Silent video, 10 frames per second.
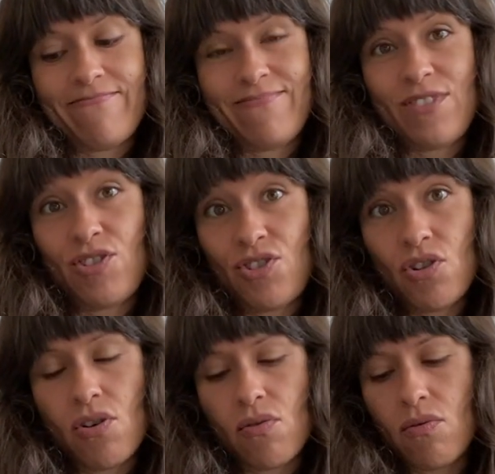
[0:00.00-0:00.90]

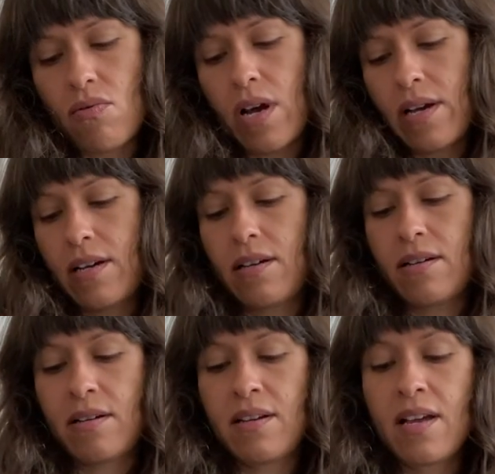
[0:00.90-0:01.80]
So
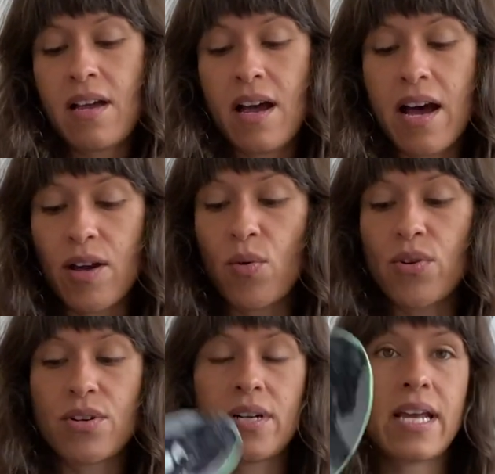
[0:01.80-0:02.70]
I
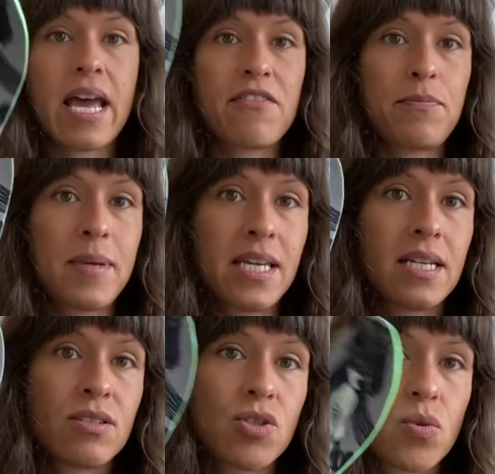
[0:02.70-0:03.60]
ordered FP
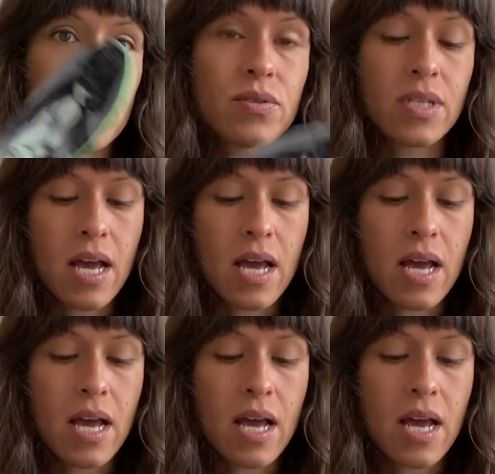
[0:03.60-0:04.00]
insoles.